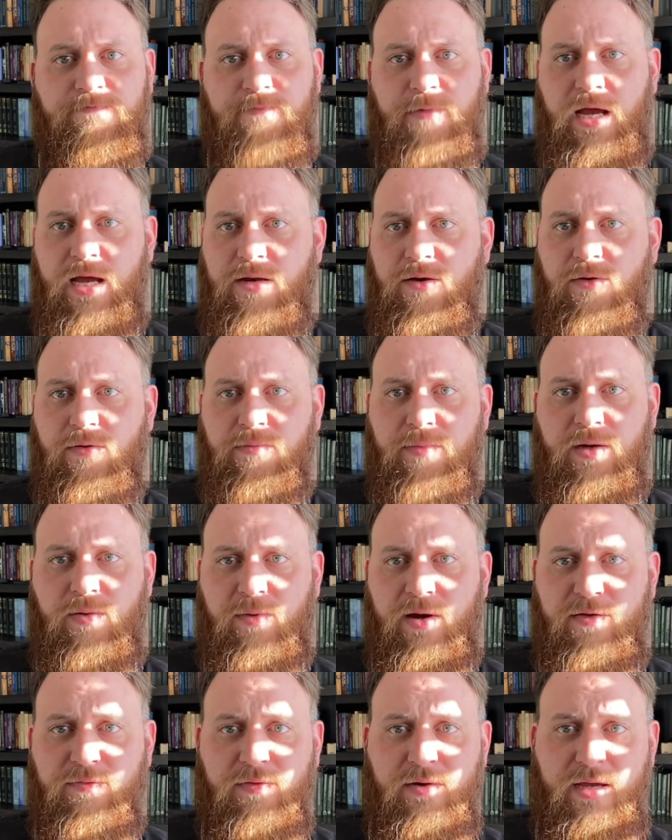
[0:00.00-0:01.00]
I know my
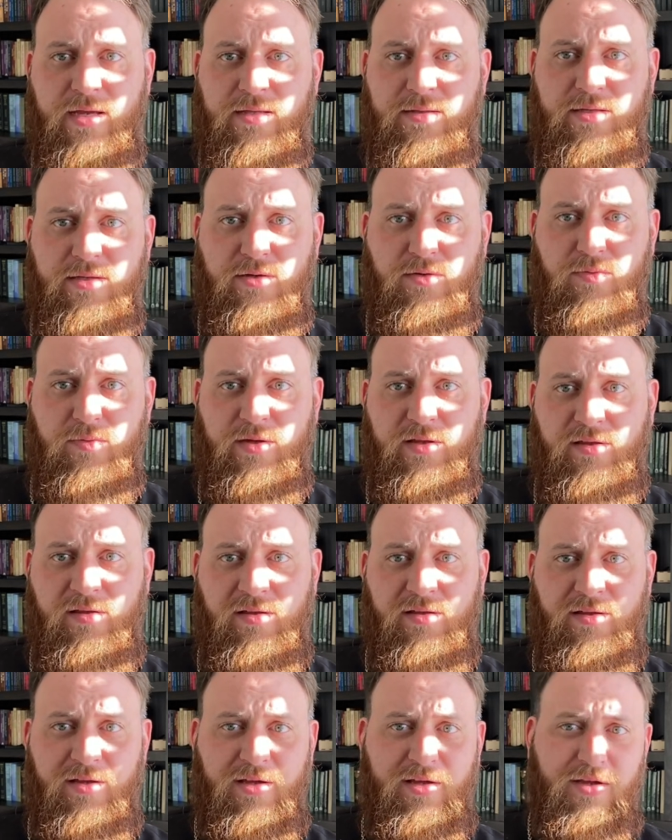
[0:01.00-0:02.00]
wife and I deal with
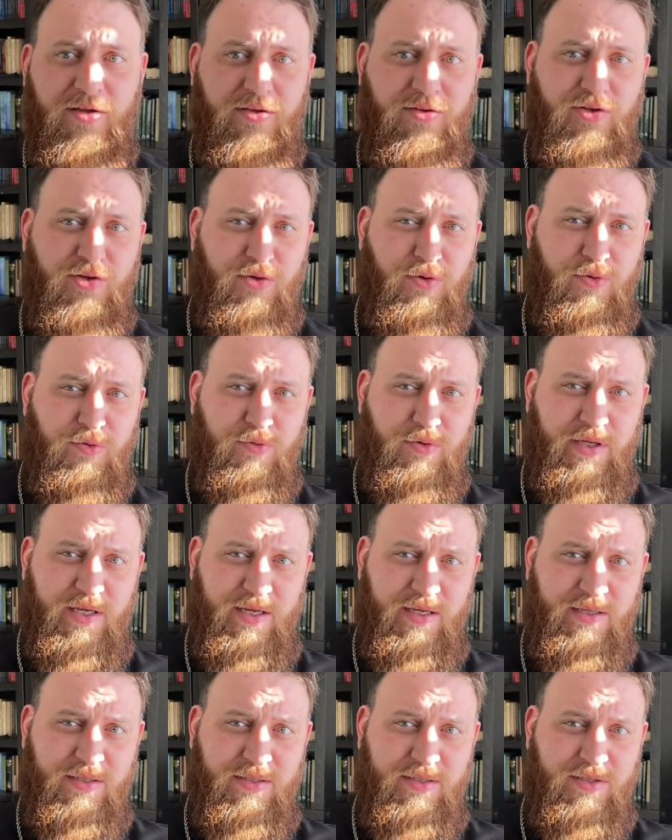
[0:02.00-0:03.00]
two
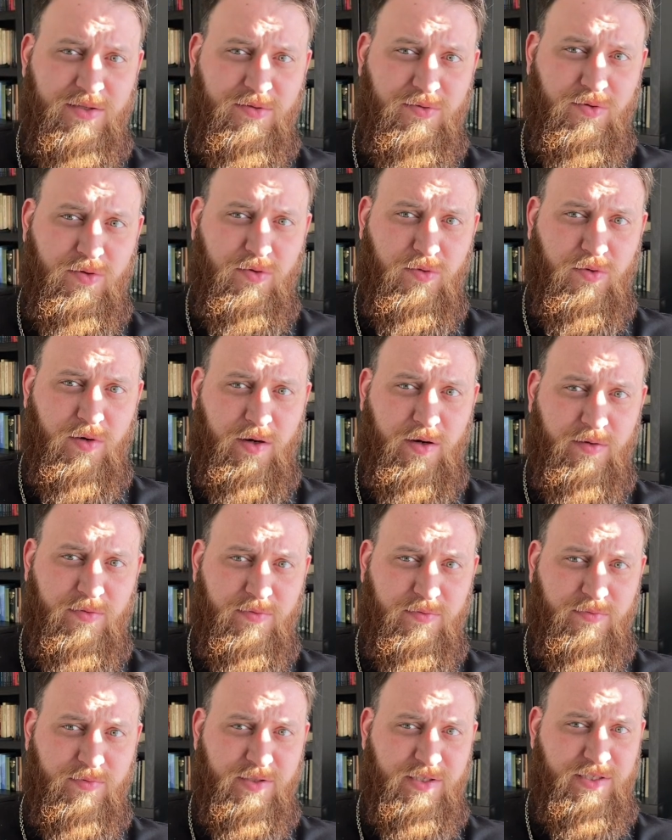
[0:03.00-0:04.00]
kids who
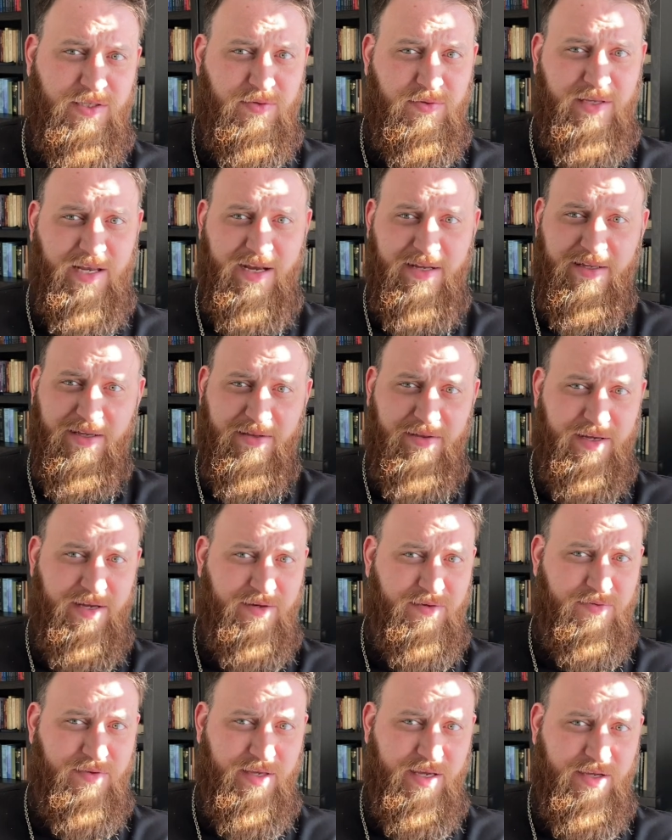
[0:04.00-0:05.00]
are still technically
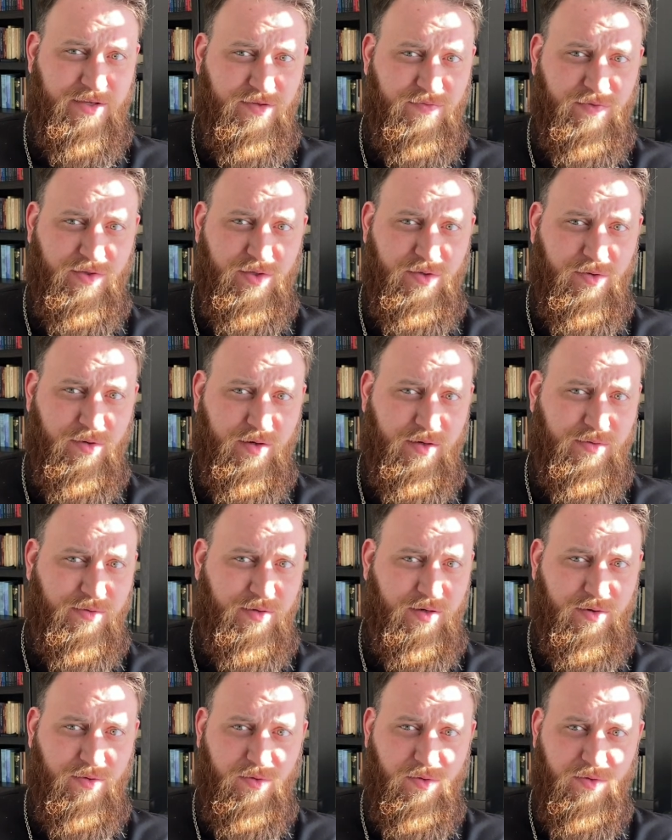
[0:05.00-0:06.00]
under the age of 2.
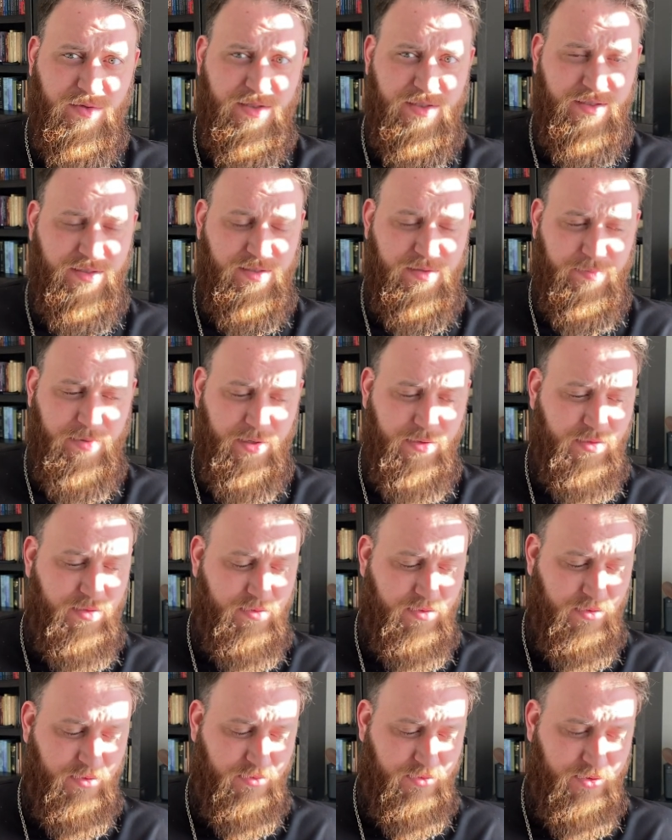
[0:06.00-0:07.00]
Our oldest is about to
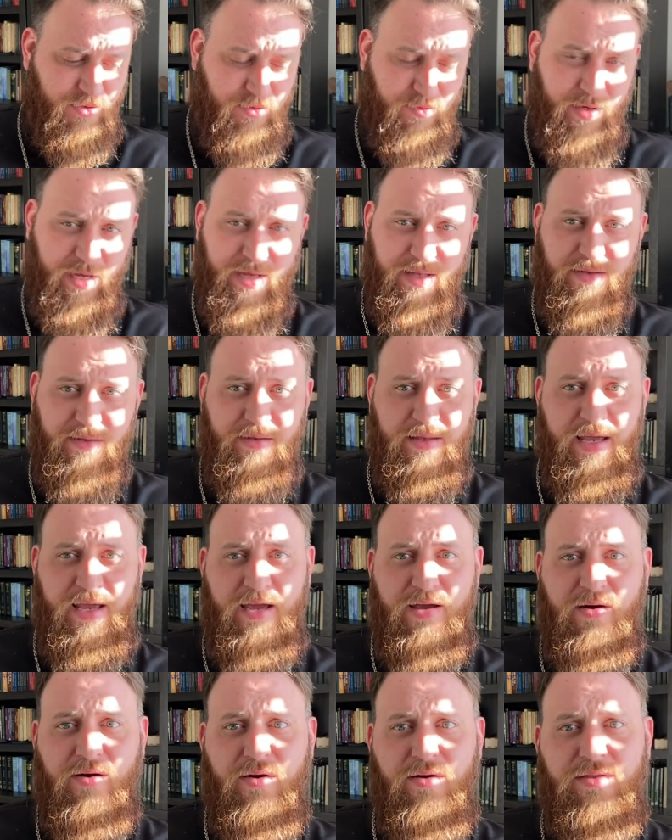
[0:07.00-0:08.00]
turn 2, and
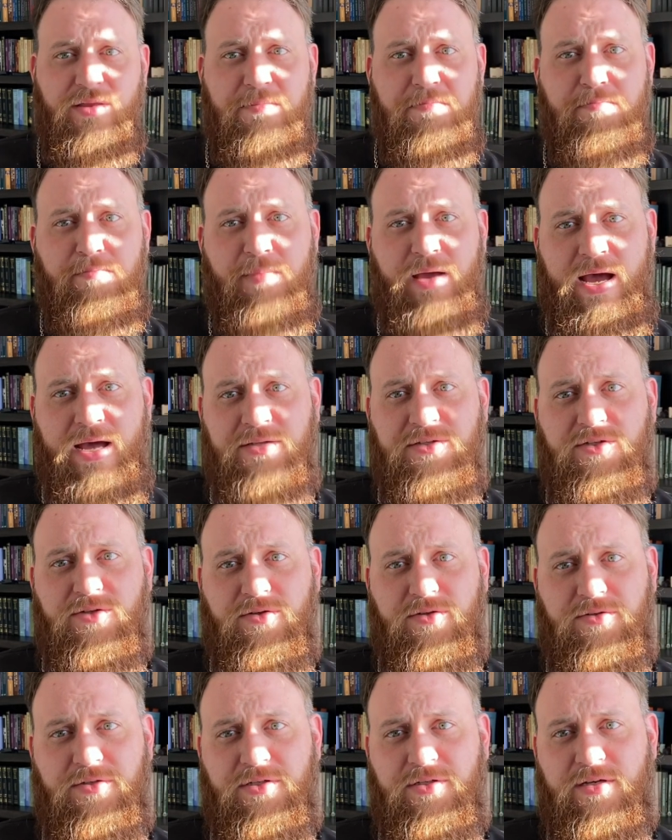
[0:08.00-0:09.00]
they are the
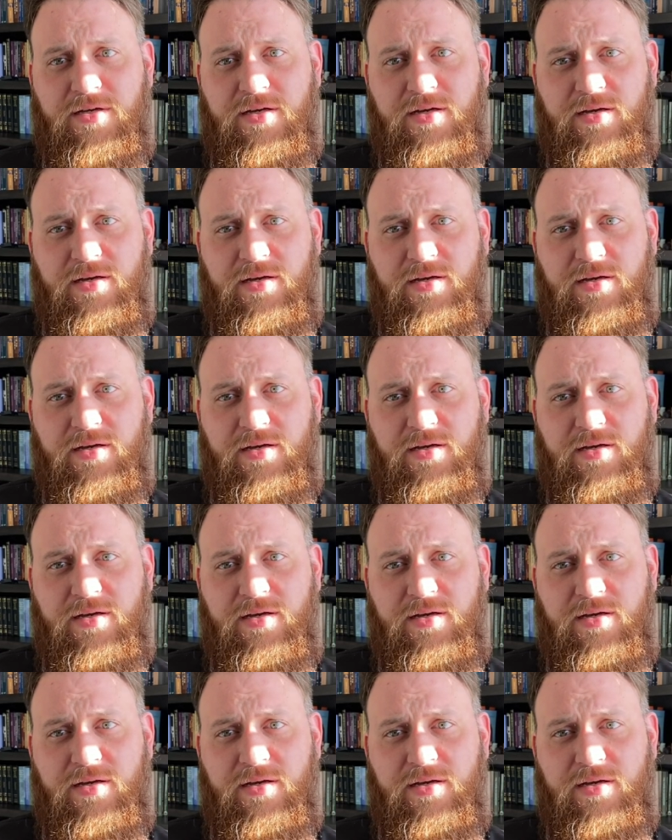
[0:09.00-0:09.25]
masters